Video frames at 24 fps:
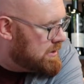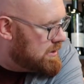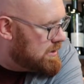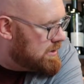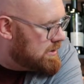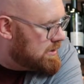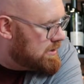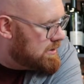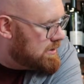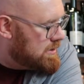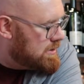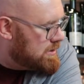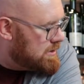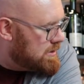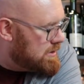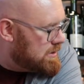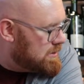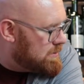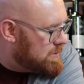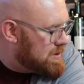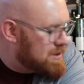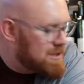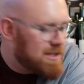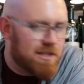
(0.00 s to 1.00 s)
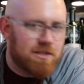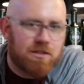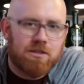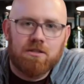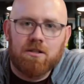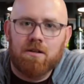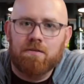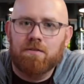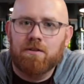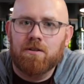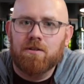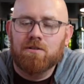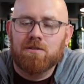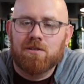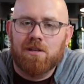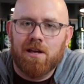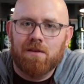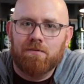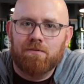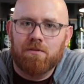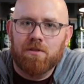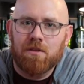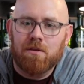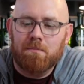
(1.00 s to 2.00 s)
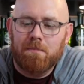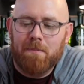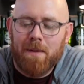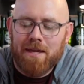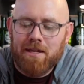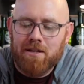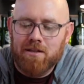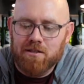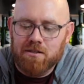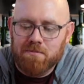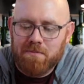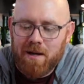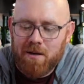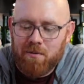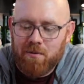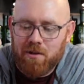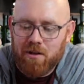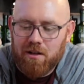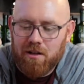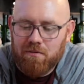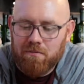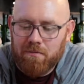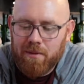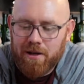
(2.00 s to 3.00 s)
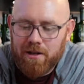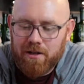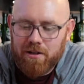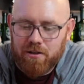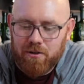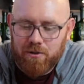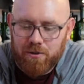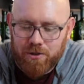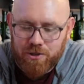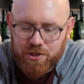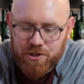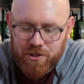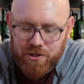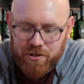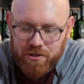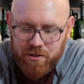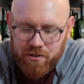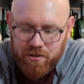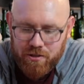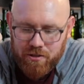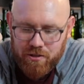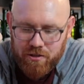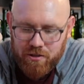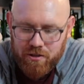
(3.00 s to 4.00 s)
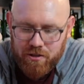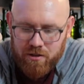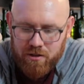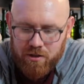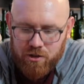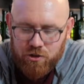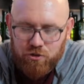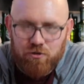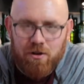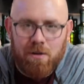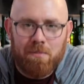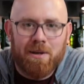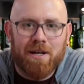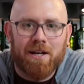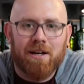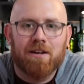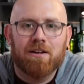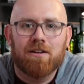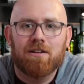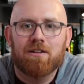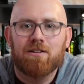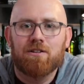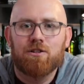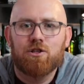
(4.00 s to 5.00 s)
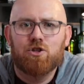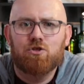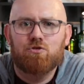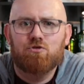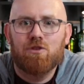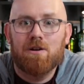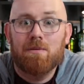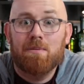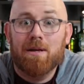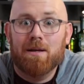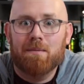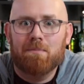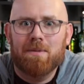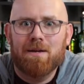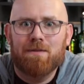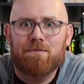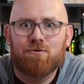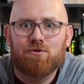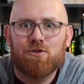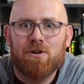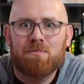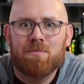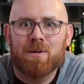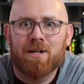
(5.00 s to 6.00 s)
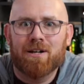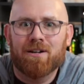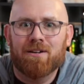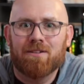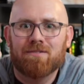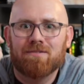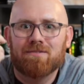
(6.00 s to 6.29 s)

what's that stuff you used to get from the bakers back when I lived back in Yorkshire? Dripping, beef dripping.